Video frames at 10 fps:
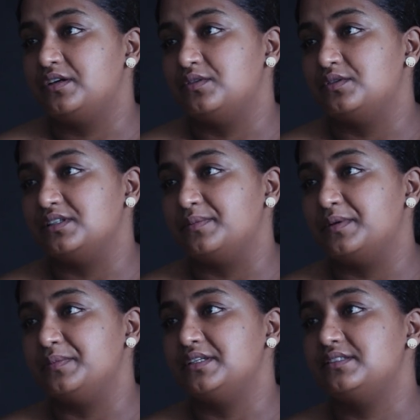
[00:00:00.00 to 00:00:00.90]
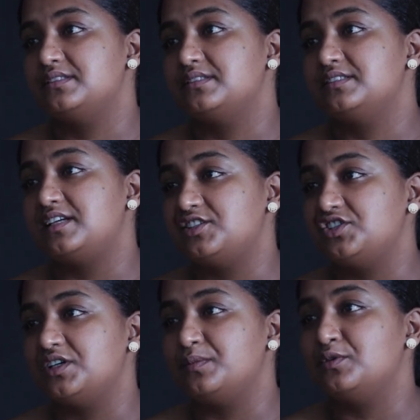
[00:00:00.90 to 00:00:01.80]
because I'm a bit
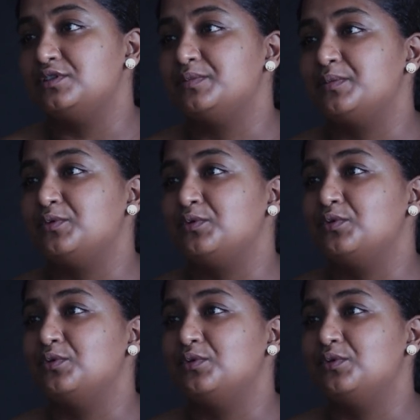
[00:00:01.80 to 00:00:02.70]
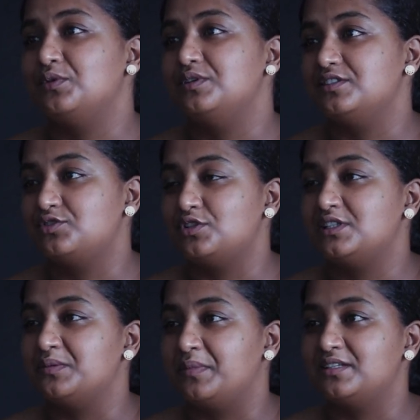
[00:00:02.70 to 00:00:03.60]
touchy about people
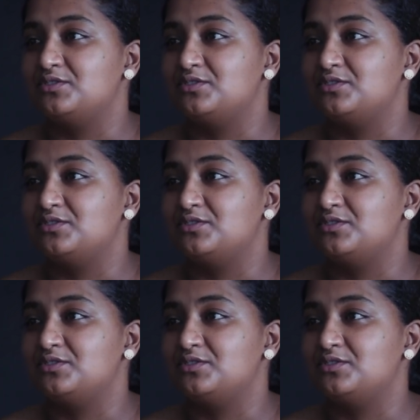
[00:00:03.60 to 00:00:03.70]
distorted my